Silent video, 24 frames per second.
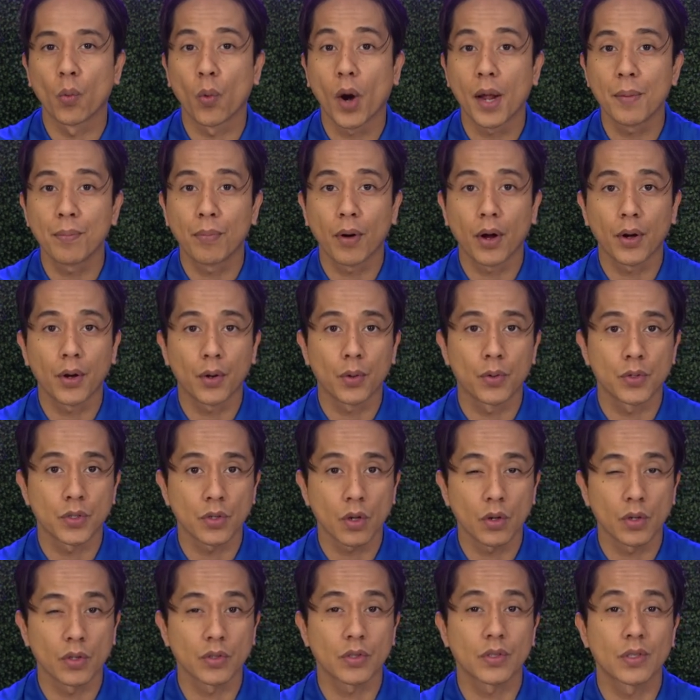right by your
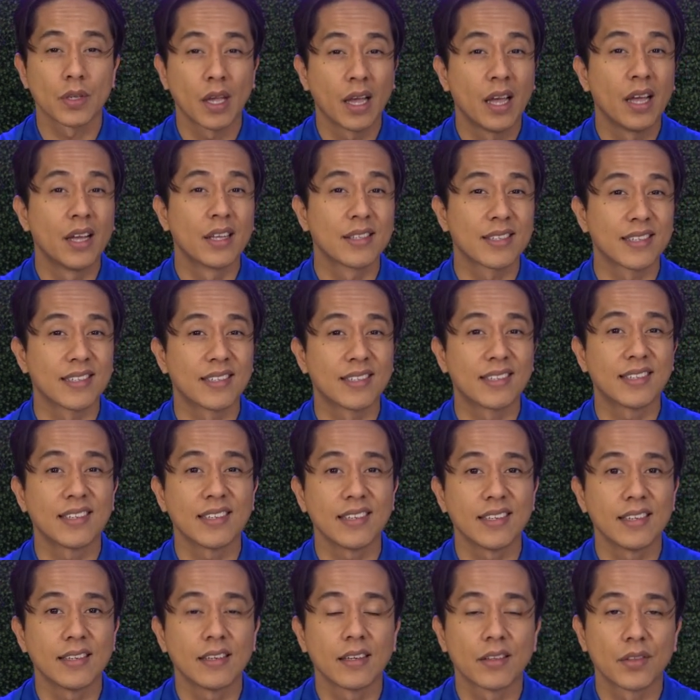results to
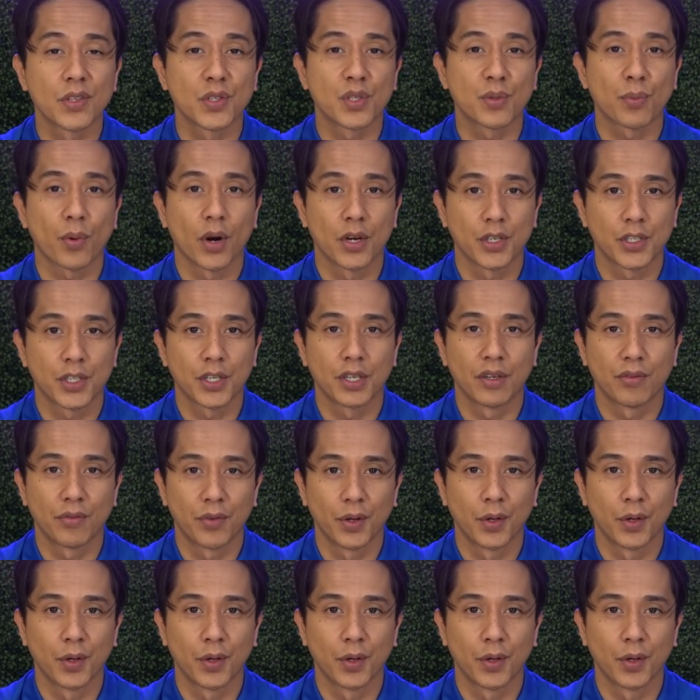see the spreadsheet